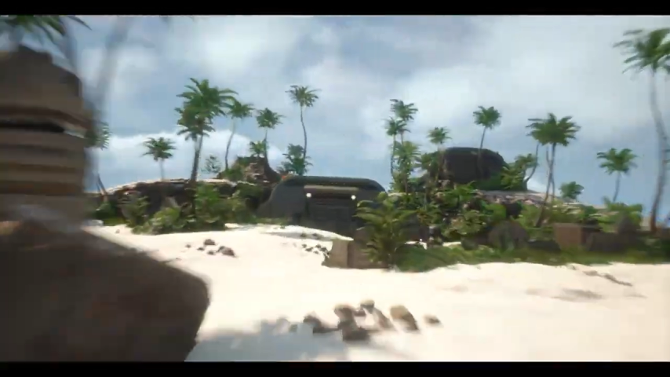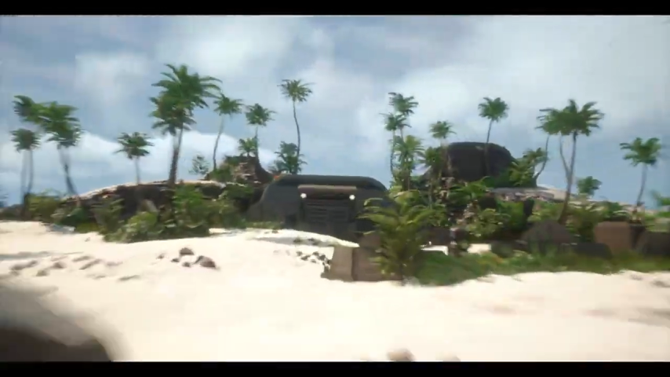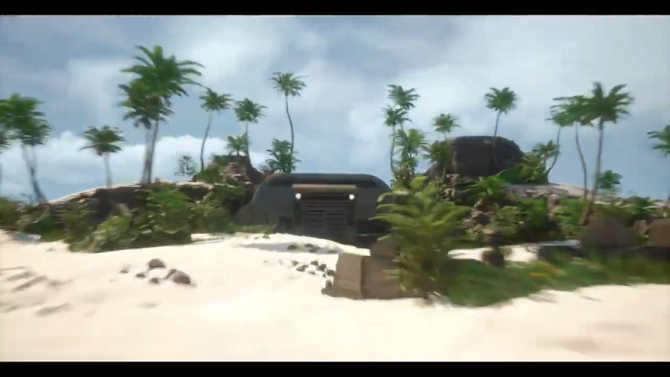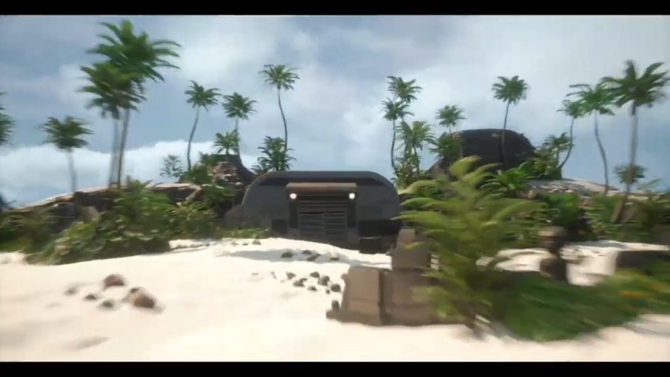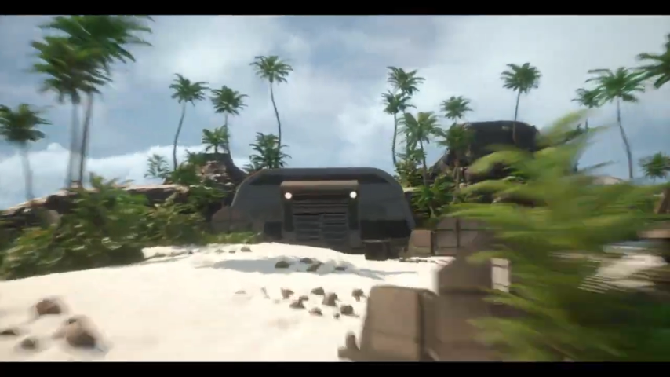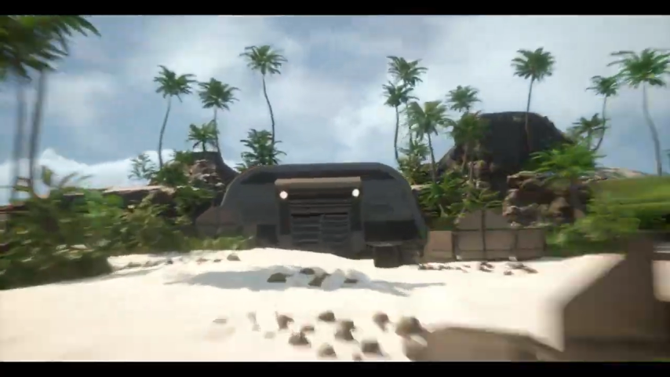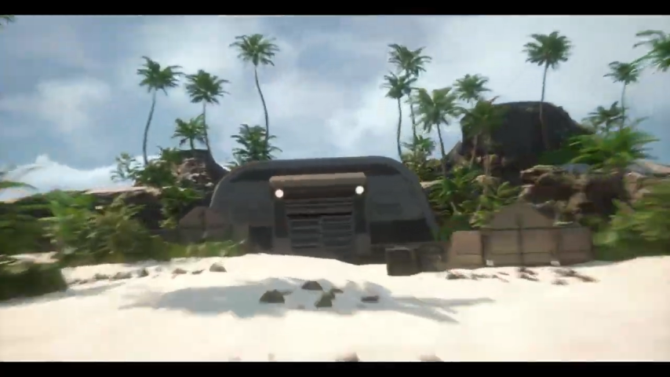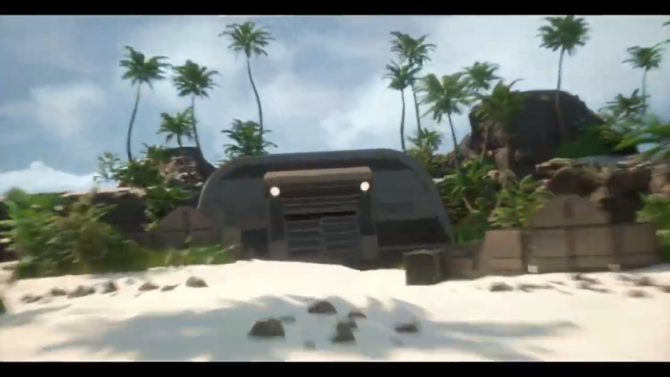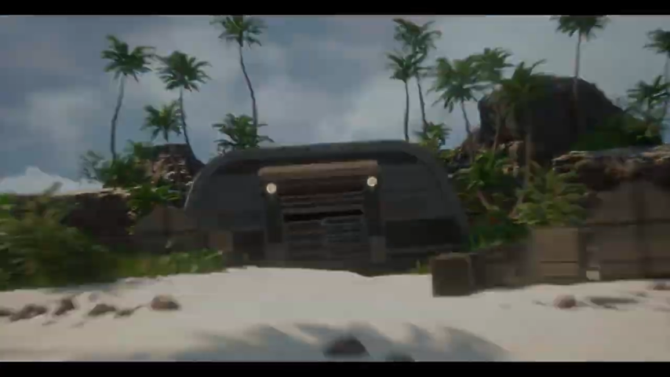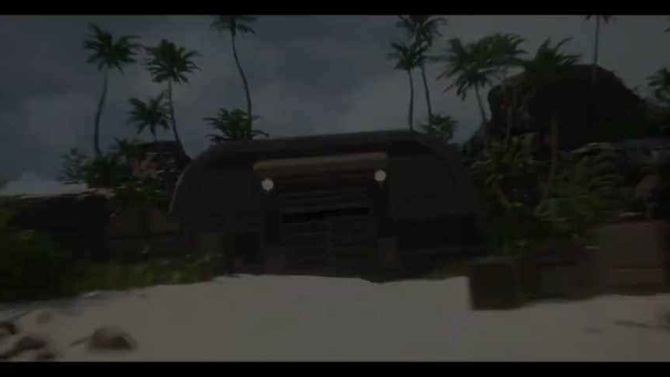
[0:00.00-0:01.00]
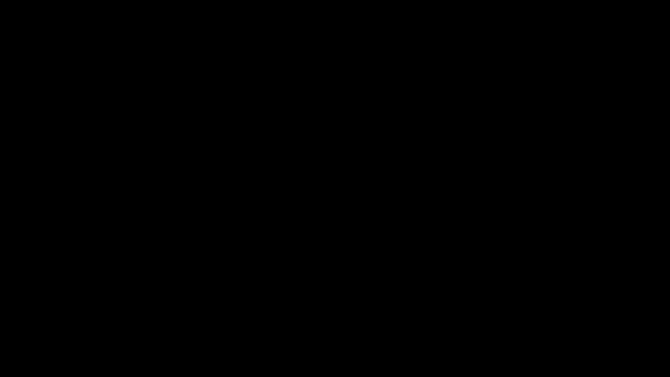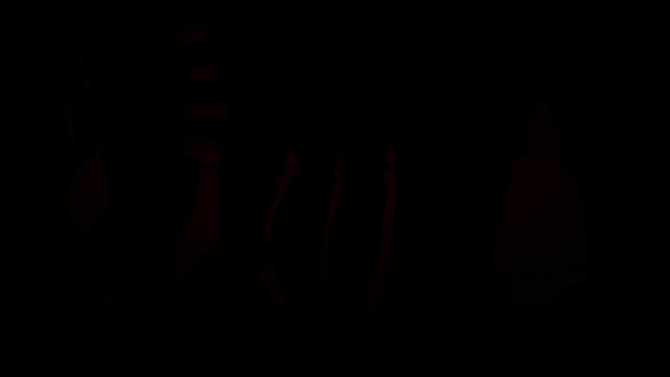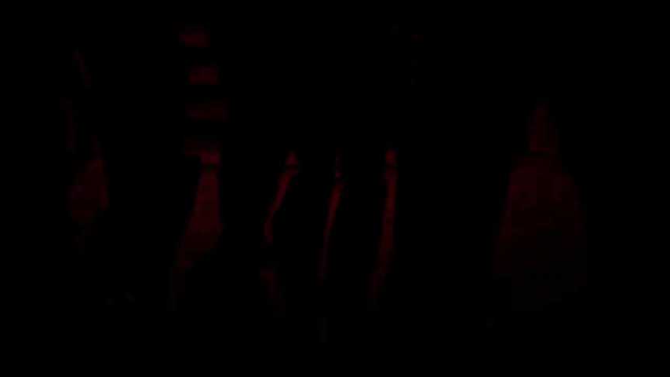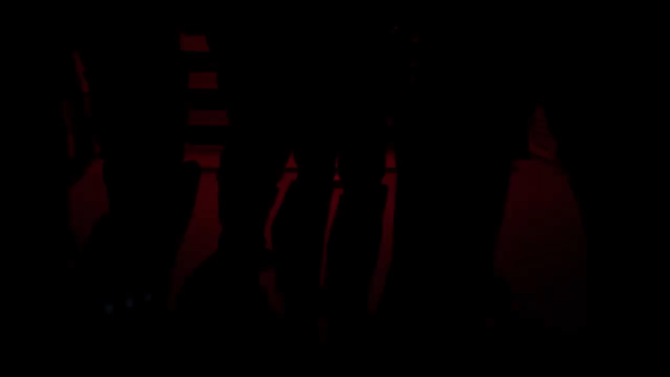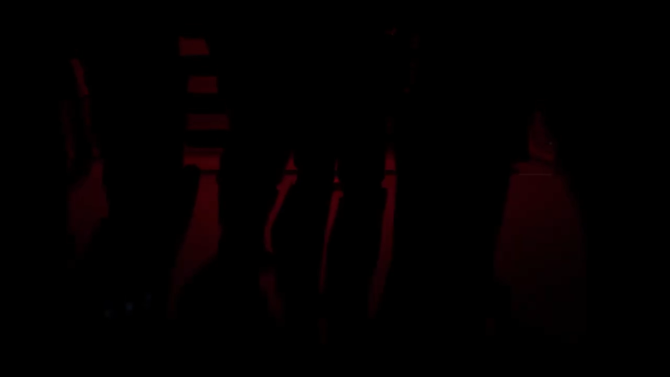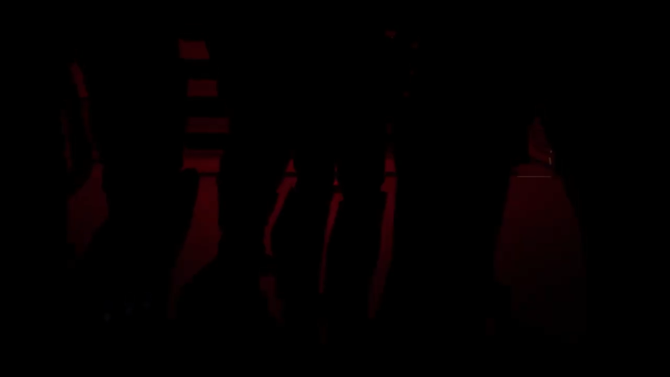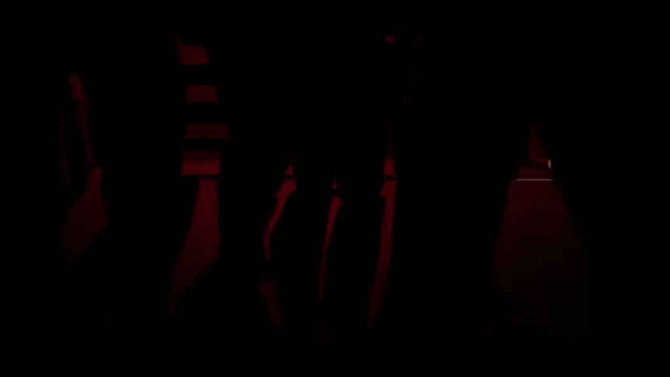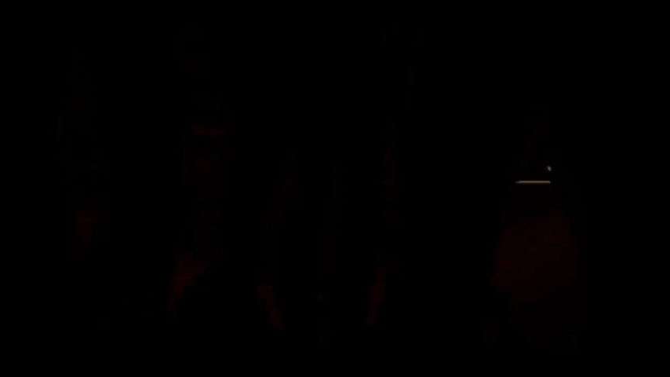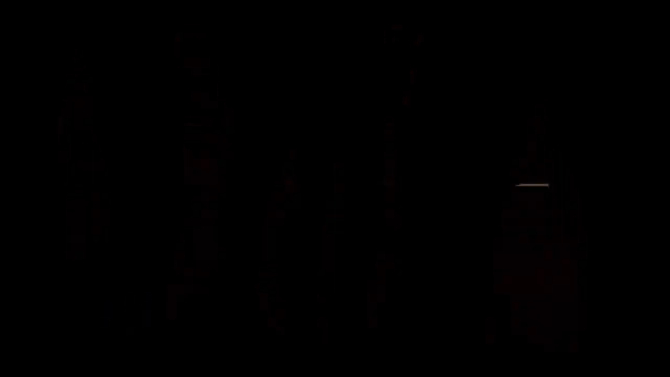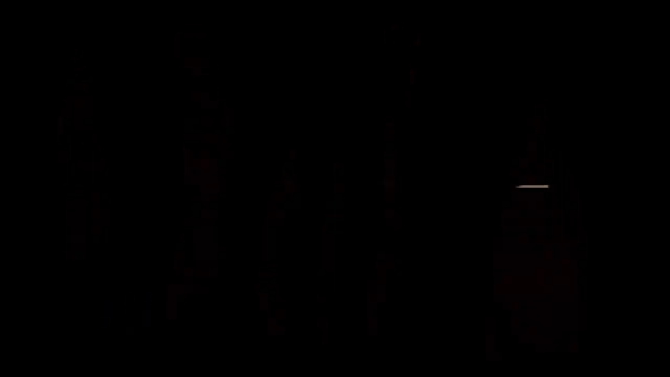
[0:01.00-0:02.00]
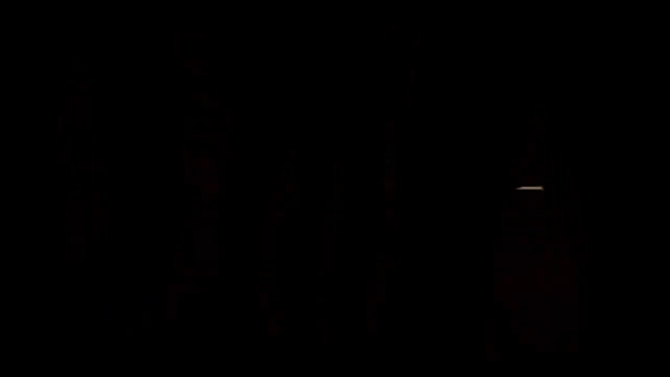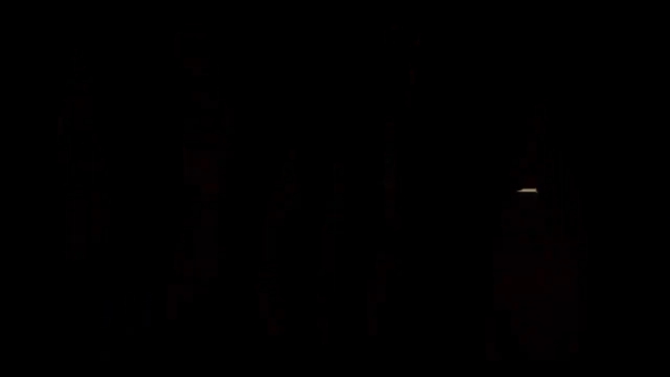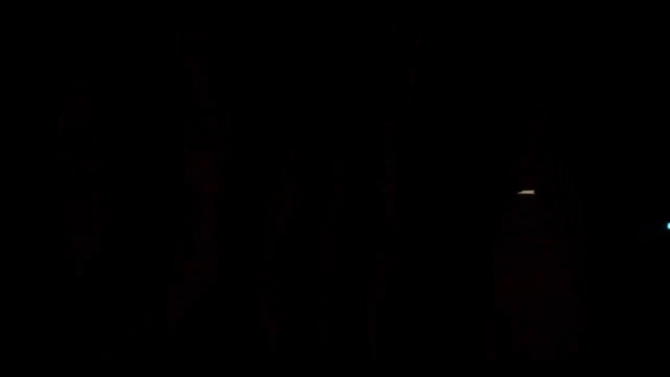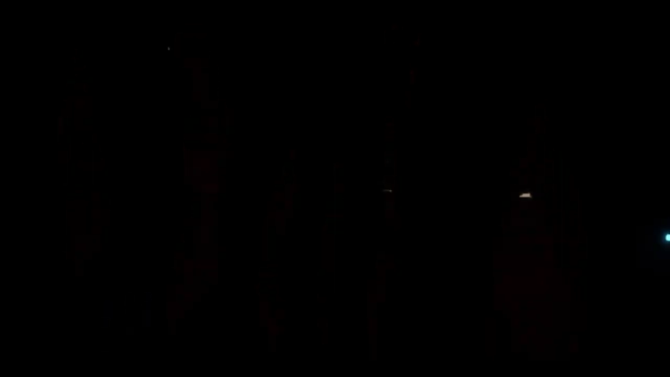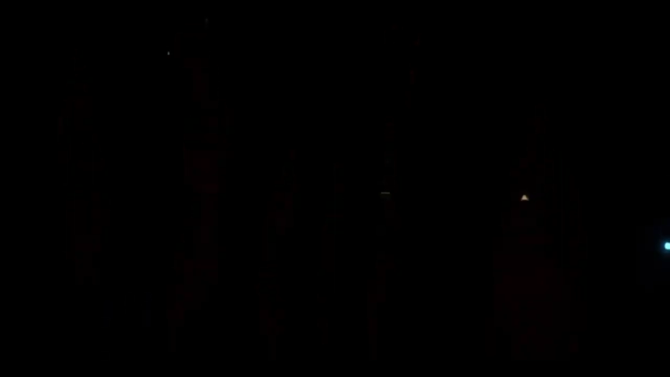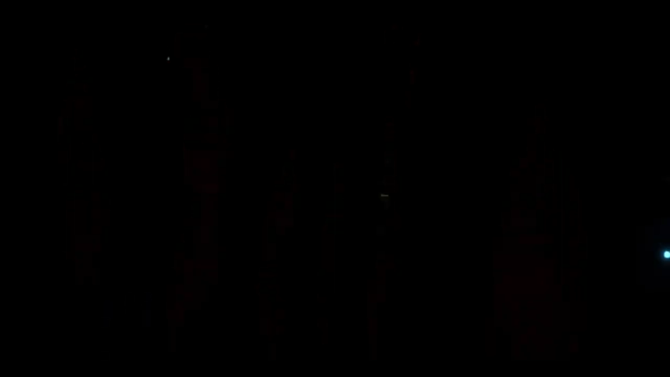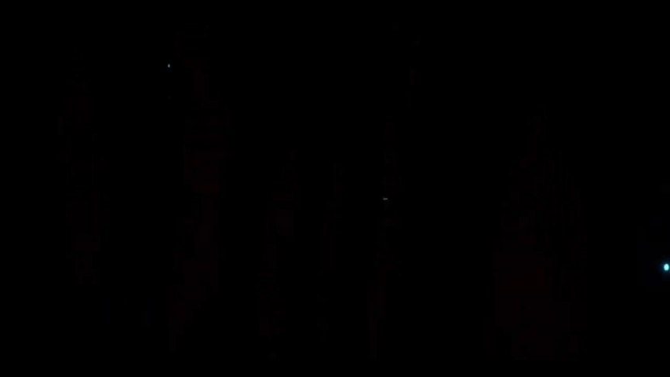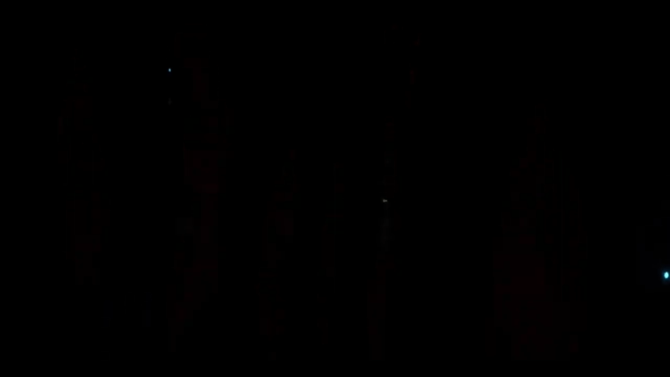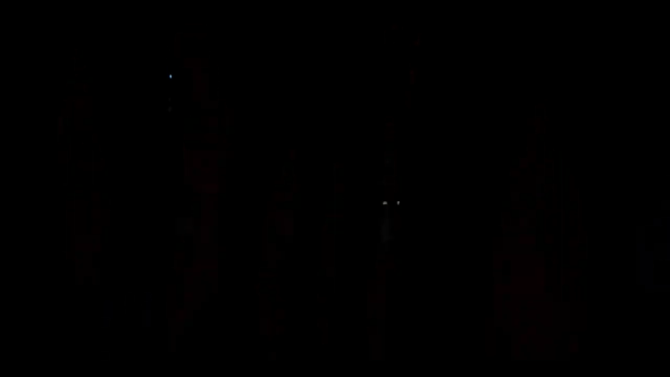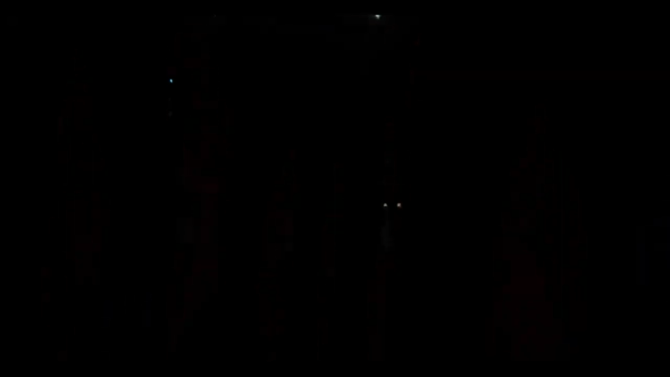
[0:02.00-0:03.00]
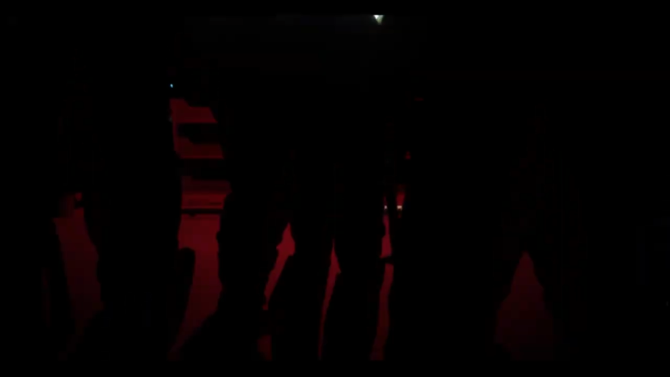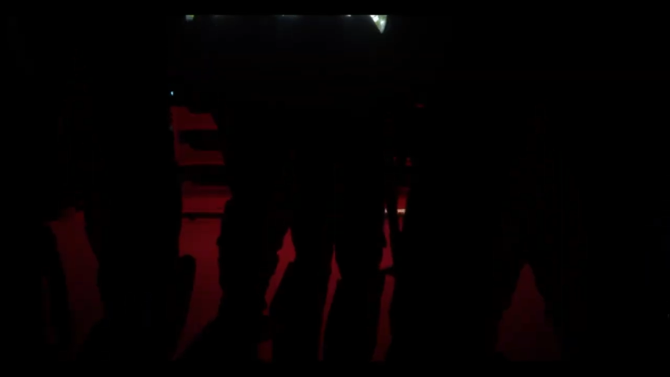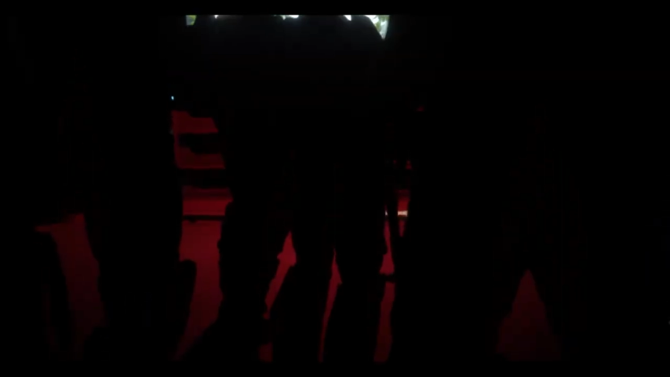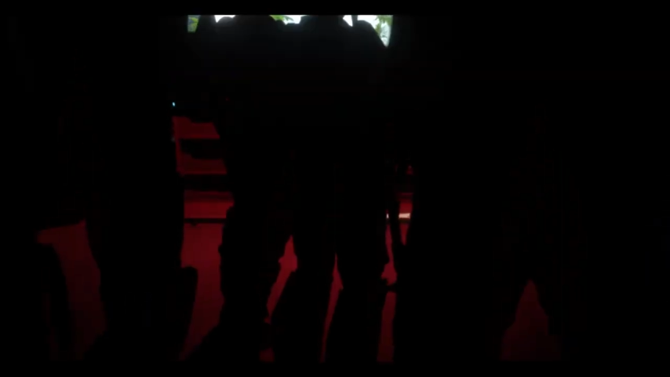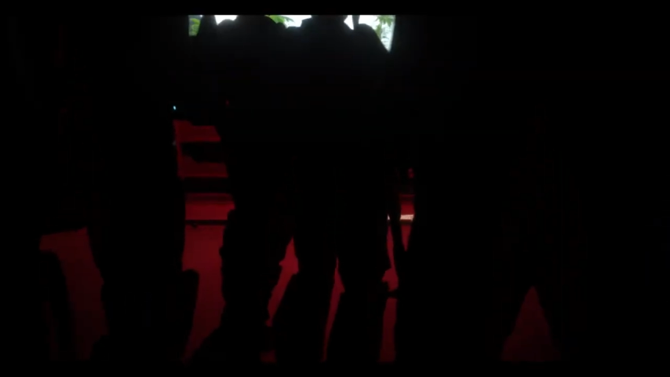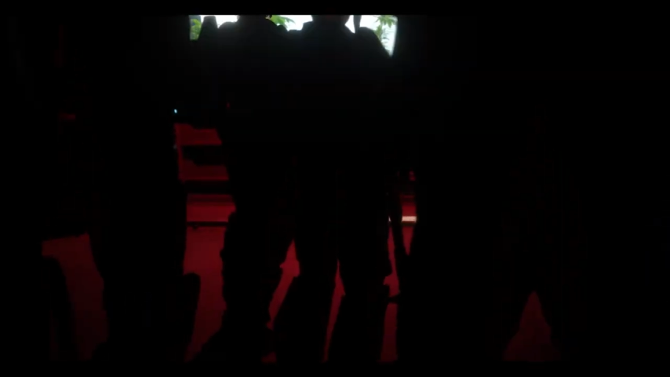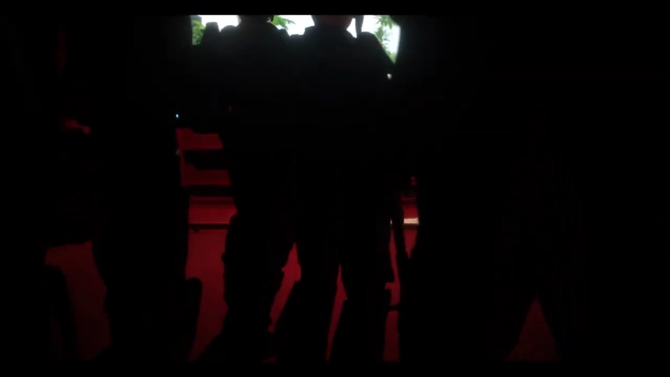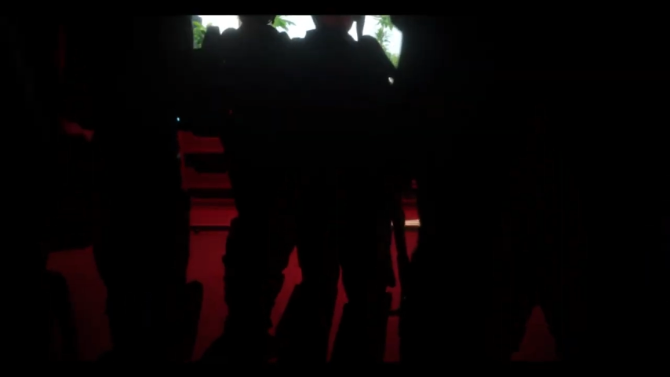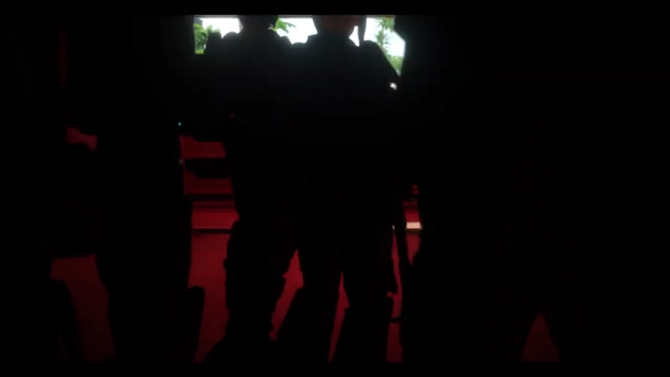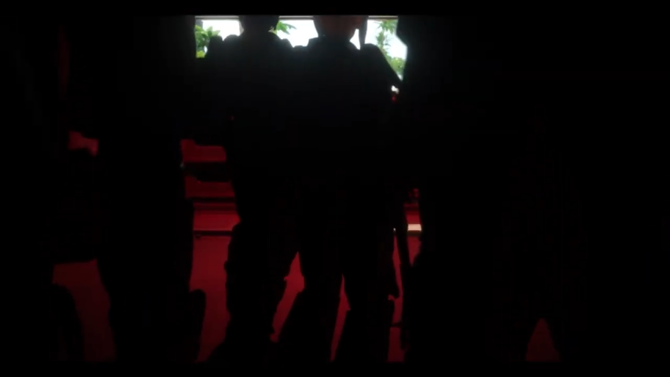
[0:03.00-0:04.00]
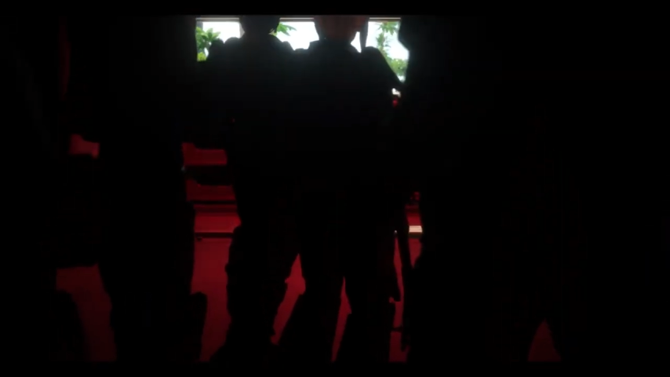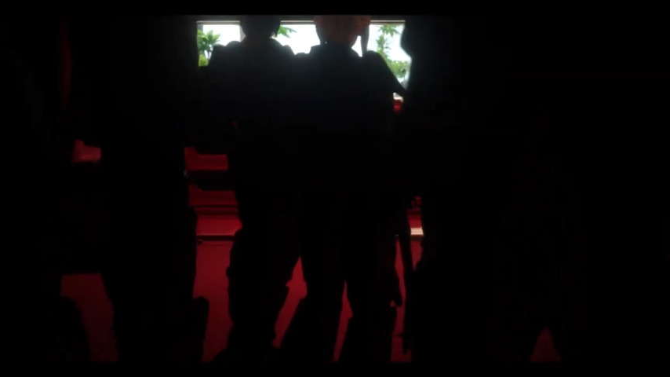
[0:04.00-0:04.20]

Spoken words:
Nobody's mouth can be seen.